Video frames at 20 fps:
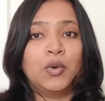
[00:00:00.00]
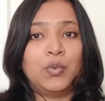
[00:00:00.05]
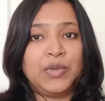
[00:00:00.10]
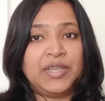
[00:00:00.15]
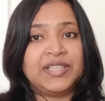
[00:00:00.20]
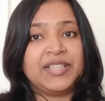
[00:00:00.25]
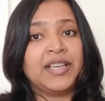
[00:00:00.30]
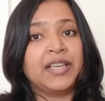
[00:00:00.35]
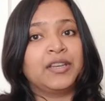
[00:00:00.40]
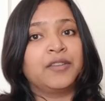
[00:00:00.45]

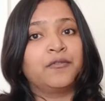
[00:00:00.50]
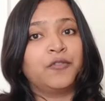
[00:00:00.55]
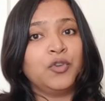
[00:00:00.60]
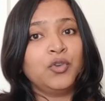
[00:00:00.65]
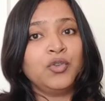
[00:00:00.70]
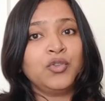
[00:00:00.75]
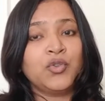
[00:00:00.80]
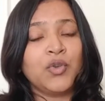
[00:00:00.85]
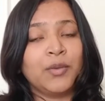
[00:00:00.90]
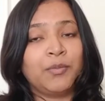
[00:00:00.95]
visa
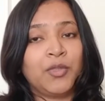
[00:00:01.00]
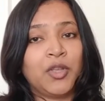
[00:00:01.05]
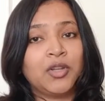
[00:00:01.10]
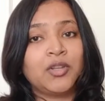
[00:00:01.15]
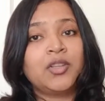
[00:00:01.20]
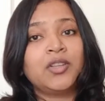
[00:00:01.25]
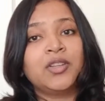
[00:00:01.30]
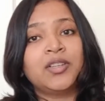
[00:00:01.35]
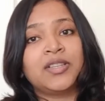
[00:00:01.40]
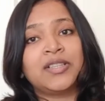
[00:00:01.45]
interview. So I'm
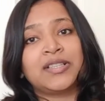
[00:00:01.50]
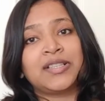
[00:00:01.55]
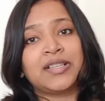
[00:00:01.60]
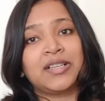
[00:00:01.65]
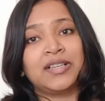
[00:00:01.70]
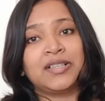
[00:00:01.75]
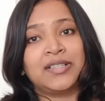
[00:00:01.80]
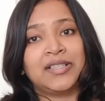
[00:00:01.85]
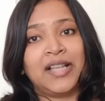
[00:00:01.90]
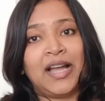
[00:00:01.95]
not going to
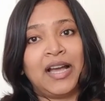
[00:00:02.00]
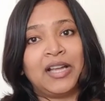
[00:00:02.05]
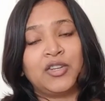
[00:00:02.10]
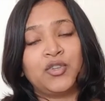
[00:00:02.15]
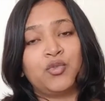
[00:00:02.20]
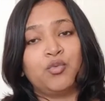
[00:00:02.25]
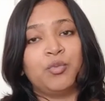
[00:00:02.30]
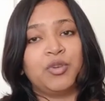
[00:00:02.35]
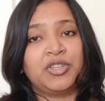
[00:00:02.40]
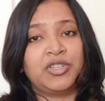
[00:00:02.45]
discuss
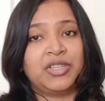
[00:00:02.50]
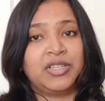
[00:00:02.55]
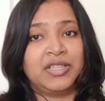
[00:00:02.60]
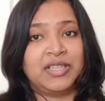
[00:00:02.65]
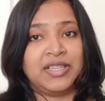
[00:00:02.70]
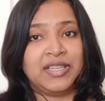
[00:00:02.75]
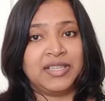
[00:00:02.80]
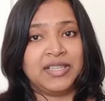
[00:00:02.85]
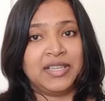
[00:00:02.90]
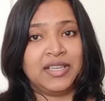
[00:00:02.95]
that too much
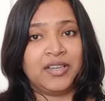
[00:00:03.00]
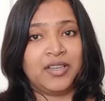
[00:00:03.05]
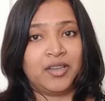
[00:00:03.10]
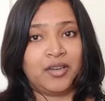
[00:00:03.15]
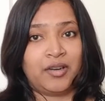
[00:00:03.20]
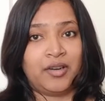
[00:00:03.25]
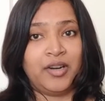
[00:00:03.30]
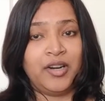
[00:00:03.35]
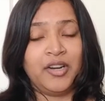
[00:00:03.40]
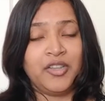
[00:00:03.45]
in detail
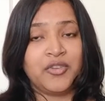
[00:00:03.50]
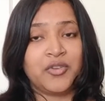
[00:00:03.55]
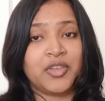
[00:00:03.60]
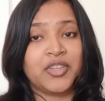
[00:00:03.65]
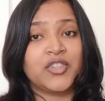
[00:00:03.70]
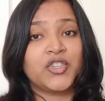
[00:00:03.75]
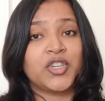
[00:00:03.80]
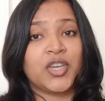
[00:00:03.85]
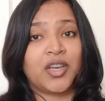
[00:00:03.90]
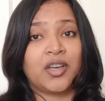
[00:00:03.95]
here. You
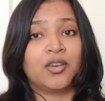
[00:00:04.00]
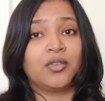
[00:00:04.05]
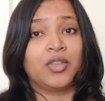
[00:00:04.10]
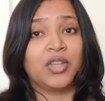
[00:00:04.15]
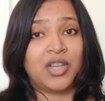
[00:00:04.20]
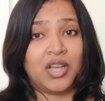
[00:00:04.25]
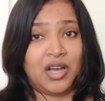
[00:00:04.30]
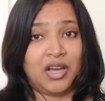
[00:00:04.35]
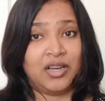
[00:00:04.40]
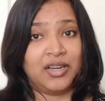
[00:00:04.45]
can check out
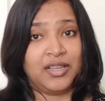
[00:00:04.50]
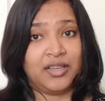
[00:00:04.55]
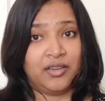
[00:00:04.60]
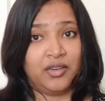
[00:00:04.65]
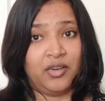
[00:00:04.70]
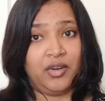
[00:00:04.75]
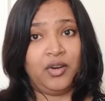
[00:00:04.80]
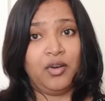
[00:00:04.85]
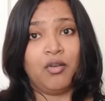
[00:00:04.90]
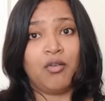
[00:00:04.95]
the card
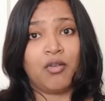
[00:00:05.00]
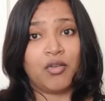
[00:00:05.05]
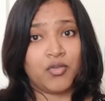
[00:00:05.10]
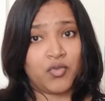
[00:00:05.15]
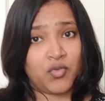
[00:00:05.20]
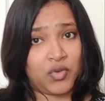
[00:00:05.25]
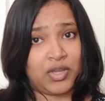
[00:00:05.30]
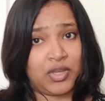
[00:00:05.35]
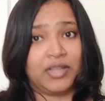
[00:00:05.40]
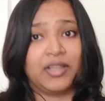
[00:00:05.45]
here, or
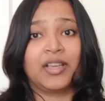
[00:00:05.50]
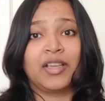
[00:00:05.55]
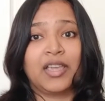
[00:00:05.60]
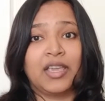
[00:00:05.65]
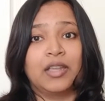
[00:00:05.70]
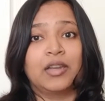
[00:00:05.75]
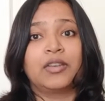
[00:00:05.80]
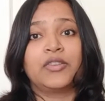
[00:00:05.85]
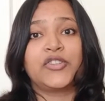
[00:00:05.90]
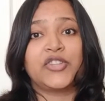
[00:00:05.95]
you can
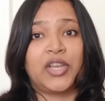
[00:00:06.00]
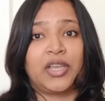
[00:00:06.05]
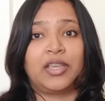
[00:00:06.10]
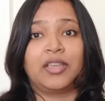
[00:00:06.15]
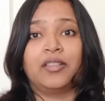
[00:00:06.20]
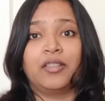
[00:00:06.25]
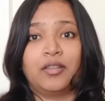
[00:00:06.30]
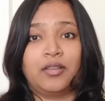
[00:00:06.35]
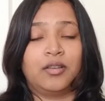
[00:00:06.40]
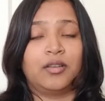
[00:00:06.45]
again check
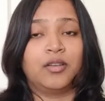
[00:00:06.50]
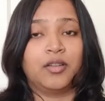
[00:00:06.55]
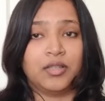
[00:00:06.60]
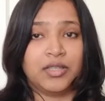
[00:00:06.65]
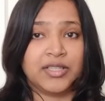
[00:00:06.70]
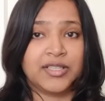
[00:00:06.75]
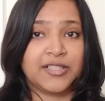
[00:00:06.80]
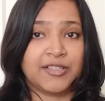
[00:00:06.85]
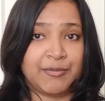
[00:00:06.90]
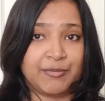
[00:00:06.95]
in the
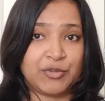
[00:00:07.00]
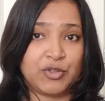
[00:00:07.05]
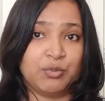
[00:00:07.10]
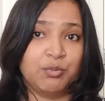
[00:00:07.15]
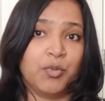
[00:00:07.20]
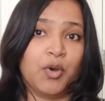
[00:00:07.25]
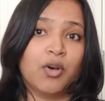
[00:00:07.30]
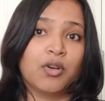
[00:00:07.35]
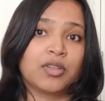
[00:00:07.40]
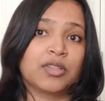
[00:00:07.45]

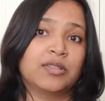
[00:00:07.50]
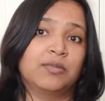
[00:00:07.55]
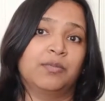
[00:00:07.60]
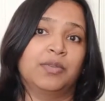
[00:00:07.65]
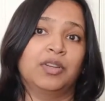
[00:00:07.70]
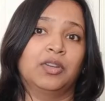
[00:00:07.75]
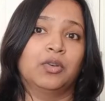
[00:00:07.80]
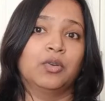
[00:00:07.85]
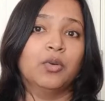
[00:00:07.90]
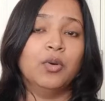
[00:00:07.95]
description box
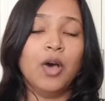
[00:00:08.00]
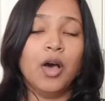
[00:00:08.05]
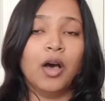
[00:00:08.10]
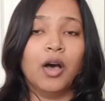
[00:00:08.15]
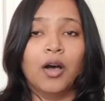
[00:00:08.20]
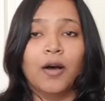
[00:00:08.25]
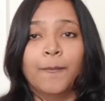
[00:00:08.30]
below.